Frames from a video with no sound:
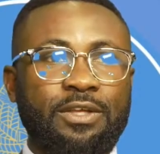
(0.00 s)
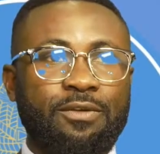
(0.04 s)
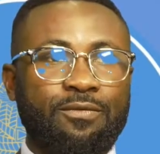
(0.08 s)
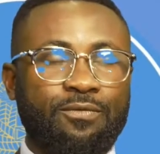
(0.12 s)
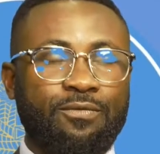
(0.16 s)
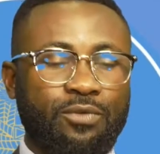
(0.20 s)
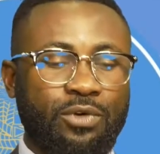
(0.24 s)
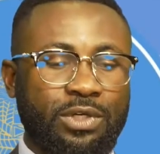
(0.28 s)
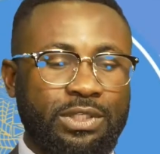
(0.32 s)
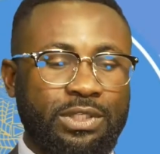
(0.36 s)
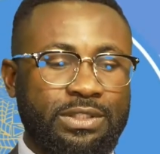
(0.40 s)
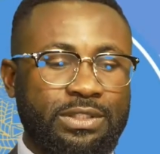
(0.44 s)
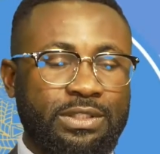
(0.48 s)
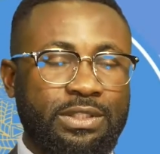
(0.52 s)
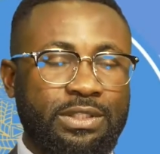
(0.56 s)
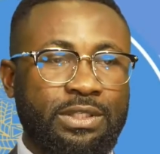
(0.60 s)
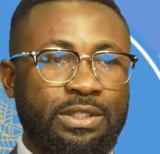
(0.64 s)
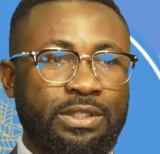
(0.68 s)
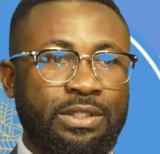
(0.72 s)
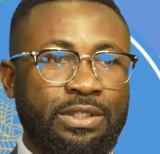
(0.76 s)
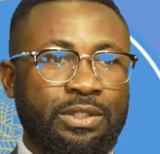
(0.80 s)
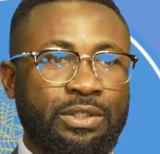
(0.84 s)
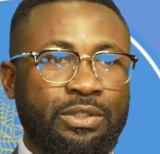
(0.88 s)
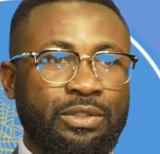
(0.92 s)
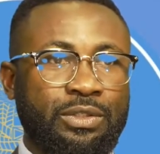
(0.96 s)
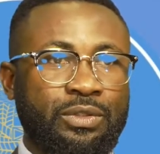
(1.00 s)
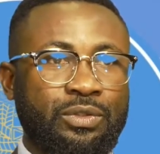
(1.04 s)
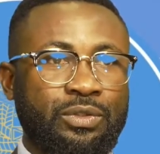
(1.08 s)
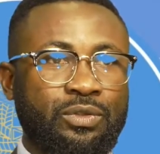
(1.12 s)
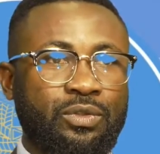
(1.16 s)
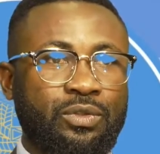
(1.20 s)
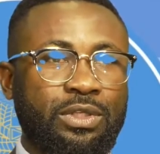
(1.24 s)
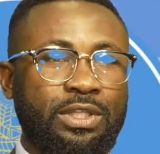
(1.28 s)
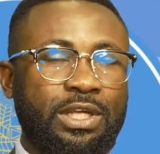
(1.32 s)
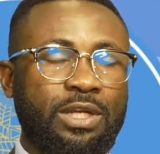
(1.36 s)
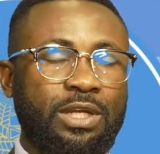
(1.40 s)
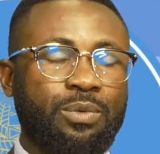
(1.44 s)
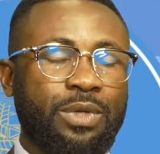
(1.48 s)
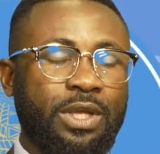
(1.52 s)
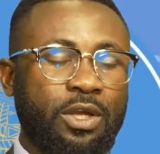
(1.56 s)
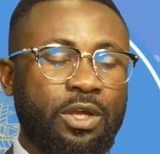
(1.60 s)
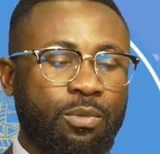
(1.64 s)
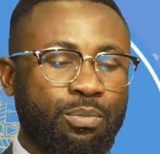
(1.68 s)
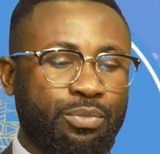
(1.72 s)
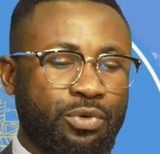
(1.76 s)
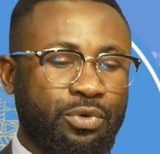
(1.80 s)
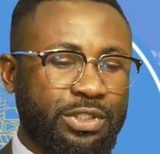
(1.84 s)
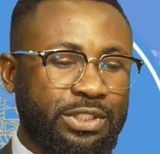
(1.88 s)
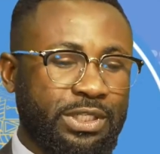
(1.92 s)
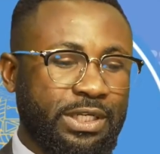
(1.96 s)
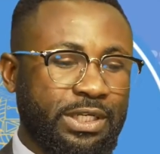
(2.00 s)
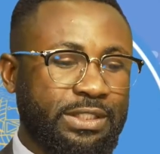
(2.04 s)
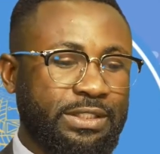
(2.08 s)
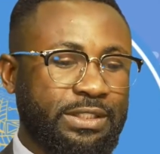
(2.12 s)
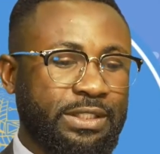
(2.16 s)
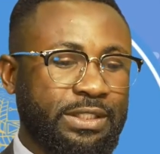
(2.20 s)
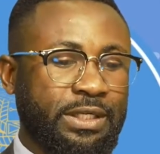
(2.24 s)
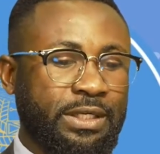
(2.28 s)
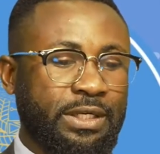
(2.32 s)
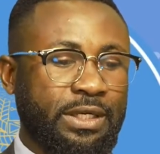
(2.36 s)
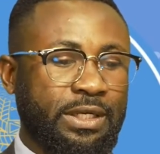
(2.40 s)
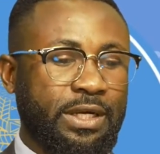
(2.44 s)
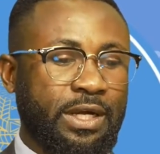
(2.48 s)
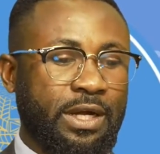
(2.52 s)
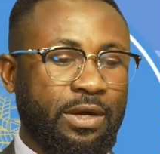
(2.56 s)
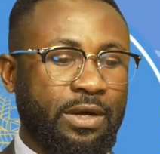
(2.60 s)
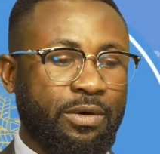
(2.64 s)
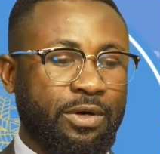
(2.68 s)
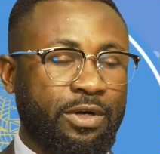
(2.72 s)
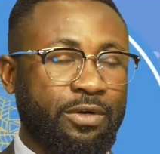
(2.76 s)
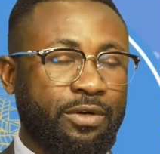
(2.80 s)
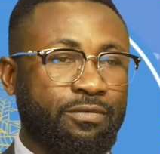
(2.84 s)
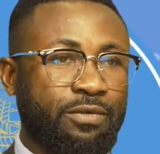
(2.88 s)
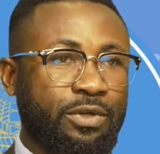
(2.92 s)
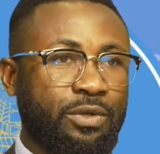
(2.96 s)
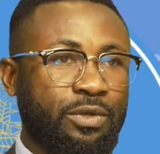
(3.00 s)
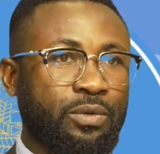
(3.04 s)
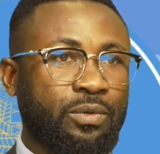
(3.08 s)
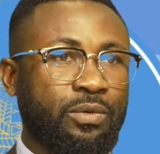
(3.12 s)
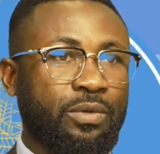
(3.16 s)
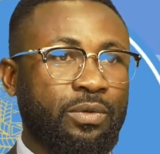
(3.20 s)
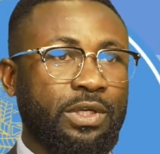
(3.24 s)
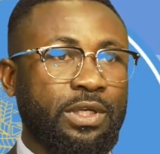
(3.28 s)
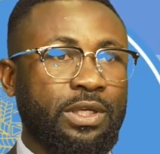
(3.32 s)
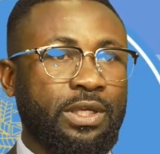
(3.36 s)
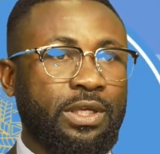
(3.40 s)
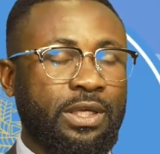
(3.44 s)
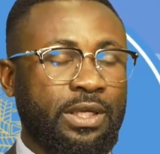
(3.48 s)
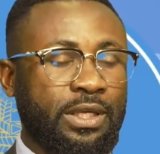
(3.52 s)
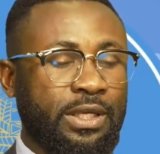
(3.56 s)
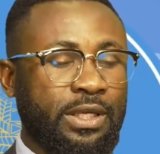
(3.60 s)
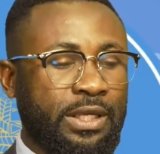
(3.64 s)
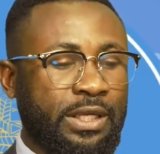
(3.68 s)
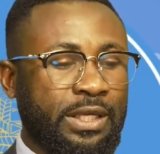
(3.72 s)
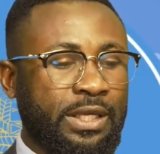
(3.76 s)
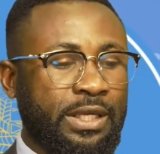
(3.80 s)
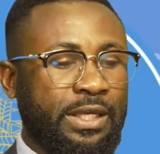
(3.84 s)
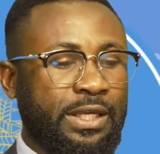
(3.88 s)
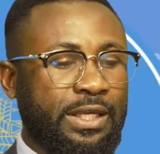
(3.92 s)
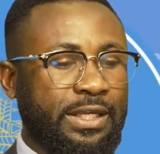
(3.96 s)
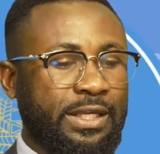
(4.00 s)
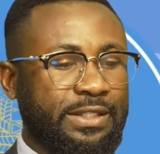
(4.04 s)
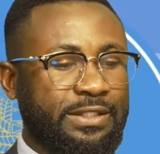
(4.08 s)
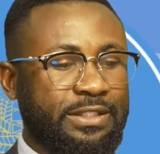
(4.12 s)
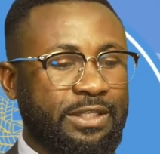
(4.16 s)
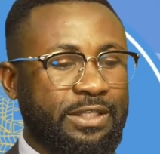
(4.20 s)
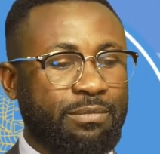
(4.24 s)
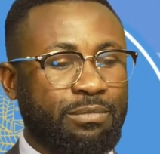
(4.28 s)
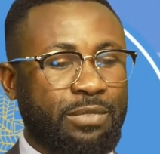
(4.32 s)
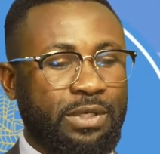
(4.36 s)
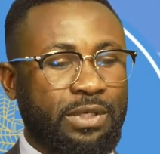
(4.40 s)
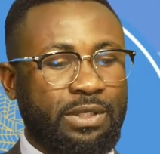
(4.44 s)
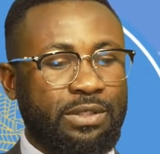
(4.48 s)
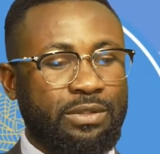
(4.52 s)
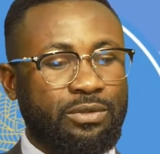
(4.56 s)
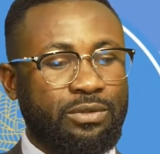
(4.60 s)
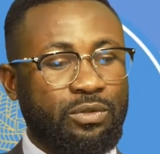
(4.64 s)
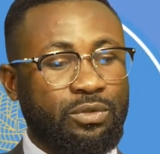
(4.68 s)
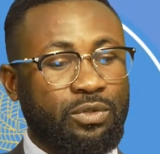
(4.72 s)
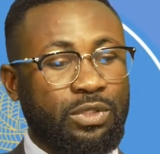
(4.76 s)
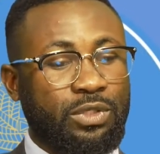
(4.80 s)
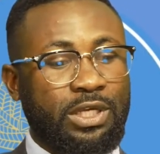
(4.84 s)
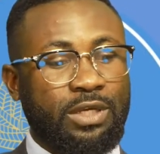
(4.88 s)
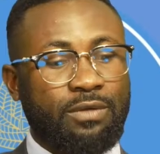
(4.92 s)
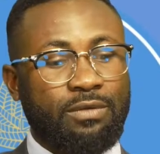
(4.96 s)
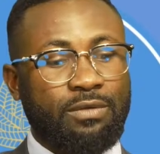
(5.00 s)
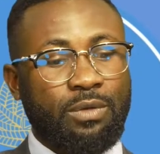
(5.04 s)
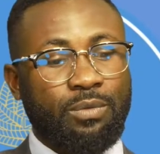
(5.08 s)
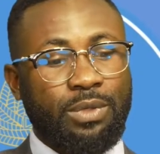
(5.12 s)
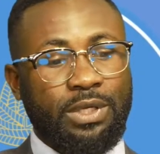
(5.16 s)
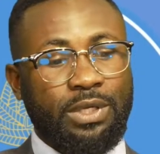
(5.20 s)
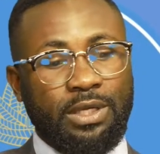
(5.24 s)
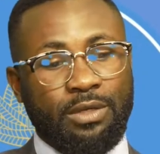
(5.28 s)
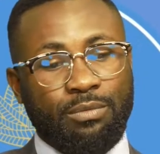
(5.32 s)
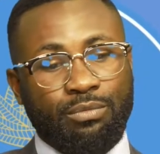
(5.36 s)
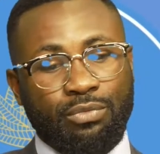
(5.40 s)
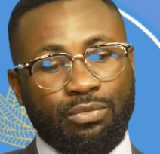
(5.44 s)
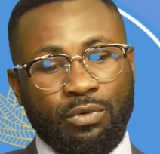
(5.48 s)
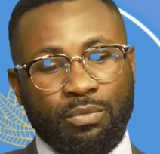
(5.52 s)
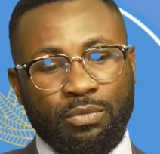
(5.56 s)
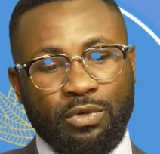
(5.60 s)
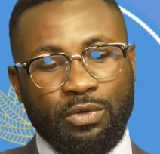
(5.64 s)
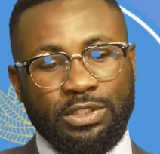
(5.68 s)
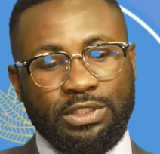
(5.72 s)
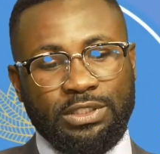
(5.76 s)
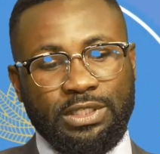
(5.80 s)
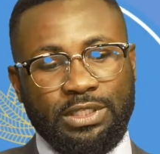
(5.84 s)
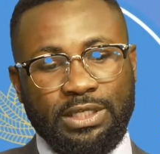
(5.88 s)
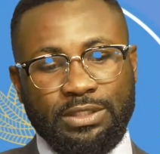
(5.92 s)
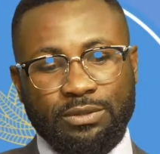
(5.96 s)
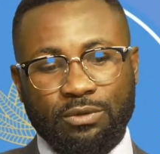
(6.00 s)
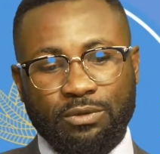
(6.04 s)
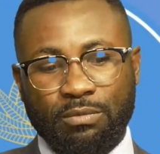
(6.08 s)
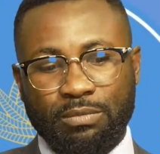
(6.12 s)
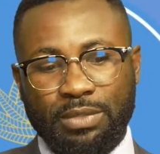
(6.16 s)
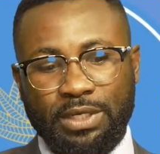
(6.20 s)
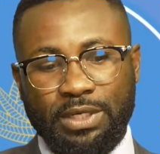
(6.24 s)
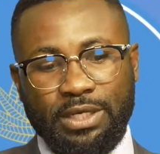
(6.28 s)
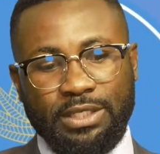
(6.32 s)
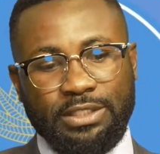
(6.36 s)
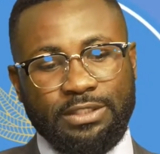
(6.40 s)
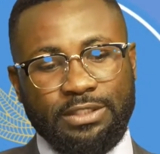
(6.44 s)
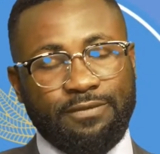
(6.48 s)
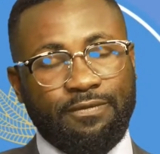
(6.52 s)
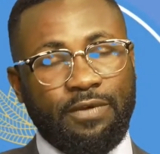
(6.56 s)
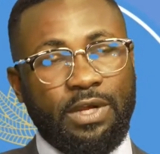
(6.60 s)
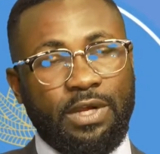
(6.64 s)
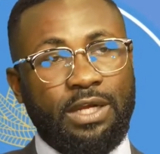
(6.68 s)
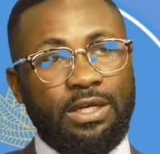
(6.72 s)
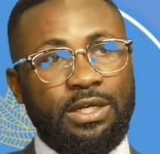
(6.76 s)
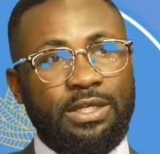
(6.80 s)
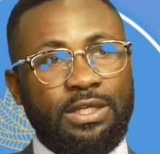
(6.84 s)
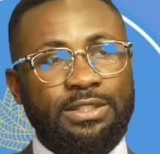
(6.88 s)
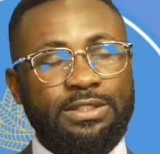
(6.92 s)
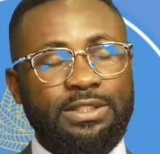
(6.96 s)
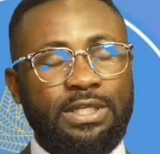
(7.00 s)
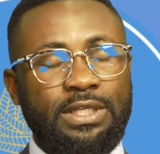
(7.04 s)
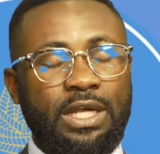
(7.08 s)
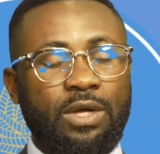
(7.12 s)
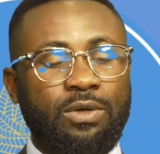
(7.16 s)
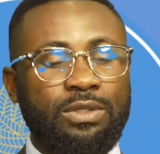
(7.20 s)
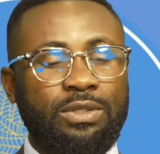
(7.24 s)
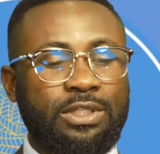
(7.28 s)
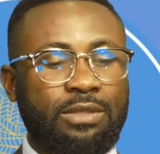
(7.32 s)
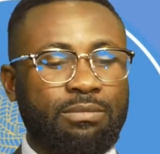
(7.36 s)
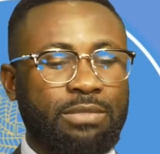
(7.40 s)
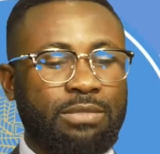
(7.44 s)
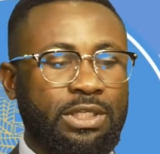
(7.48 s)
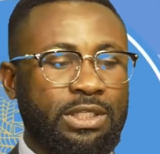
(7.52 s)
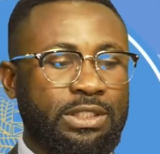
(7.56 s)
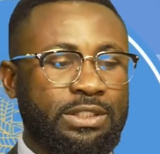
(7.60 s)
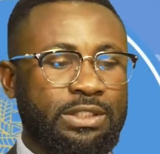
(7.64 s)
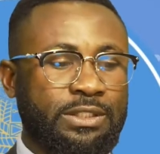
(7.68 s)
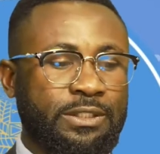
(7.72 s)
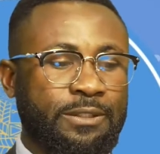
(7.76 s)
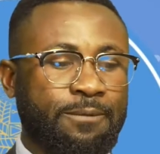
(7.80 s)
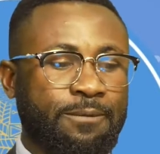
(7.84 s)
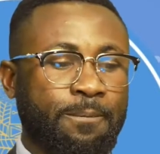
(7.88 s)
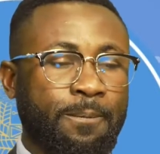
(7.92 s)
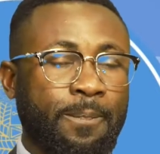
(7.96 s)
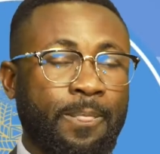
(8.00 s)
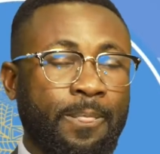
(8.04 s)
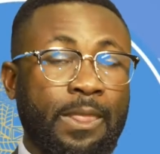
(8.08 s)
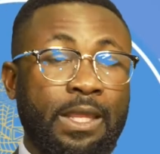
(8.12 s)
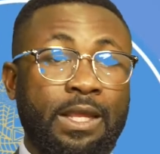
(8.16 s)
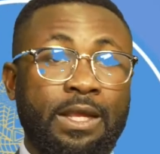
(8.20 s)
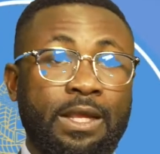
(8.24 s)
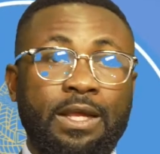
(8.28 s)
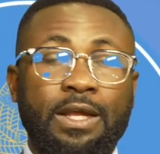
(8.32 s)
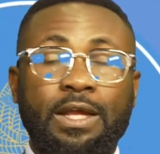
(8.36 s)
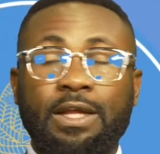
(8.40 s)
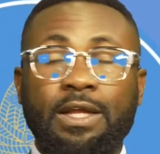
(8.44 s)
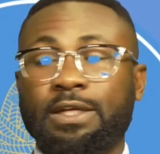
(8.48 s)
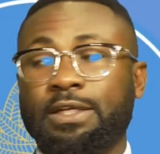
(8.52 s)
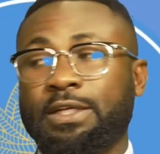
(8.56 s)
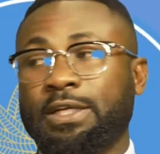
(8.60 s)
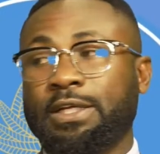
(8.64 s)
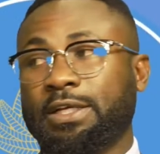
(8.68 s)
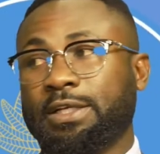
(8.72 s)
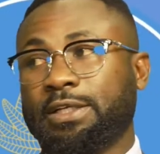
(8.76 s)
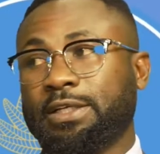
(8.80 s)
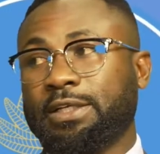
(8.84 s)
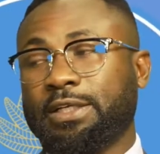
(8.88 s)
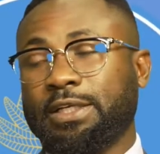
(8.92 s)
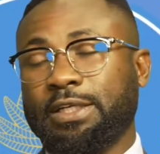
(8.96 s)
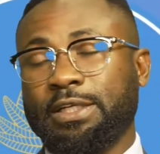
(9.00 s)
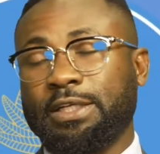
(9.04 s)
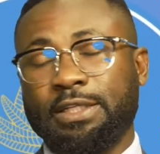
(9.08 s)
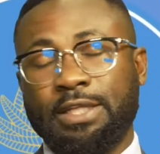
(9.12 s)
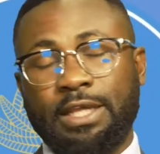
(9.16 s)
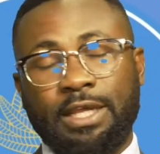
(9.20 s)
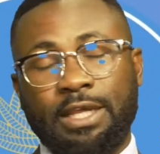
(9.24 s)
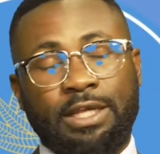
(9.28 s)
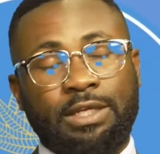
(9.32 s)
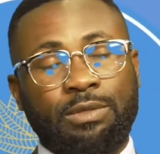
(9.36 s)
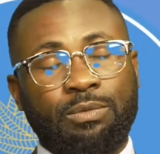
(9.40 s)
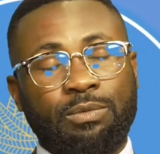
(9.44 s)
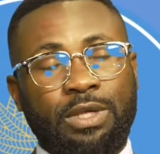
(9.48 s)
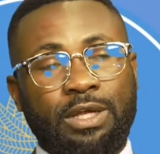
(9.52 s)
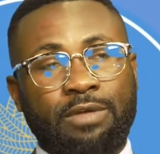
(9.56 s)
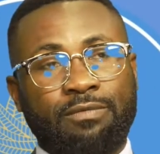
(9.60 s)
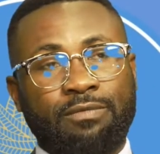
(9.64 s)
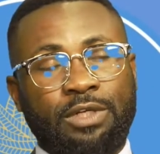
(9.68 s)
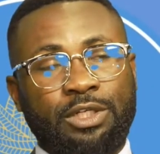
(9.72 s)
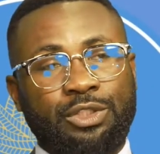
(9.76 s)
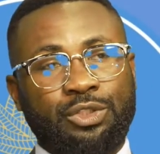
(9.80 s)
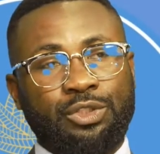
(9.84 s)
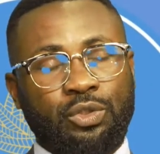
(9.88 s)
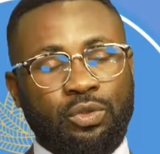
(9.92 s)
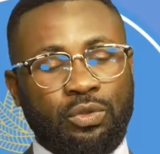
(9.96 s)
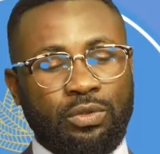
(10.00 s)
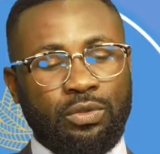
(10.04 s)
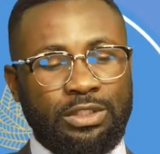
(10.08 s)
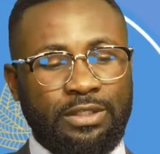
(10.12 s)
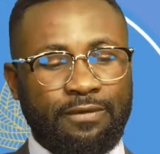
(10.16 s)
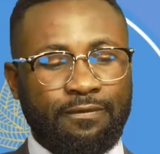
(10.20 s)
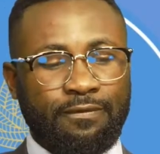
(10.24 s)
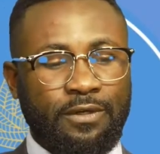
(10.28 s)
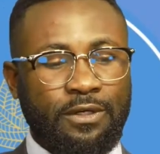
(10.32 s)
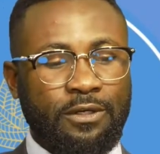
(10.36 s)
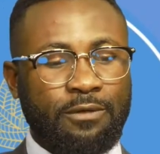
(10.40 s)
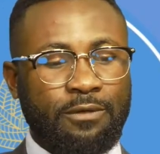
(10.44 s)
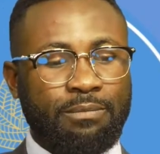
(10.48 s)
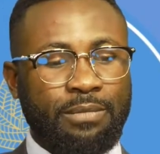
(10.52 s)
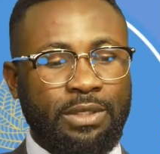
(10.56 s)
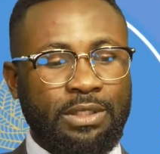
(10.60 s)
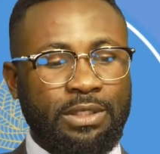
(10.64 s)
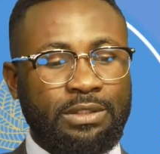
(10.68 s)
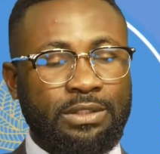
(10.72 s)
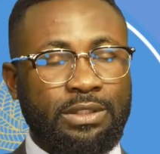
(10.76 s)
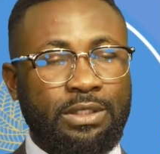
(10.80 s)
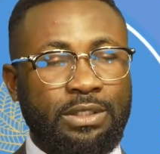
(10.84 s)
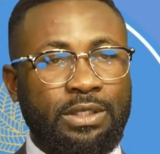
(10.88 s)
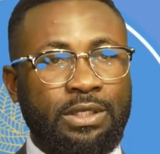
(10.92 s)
invoice, so that we help protect our revenue here in Zambia. So together we can promote tax compliance, fairness, accountability, and in the end we have national development.